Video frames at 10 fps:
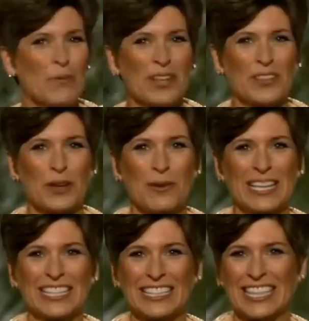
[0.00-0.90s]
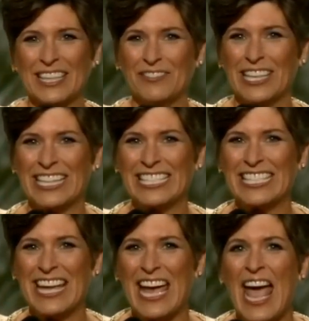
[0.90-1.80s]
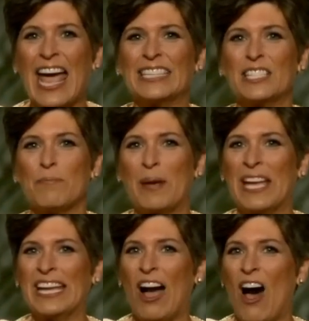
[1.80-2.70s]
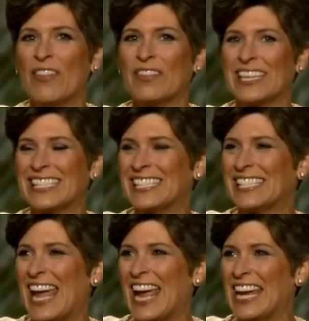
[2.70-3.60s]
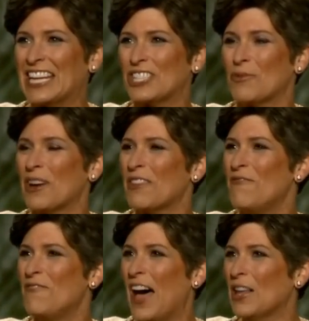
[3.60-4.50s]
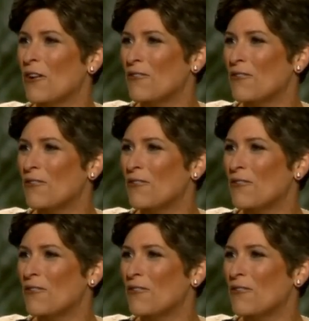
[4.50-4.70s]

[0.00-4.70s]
with you in Cleveland and to be on this stage with fellow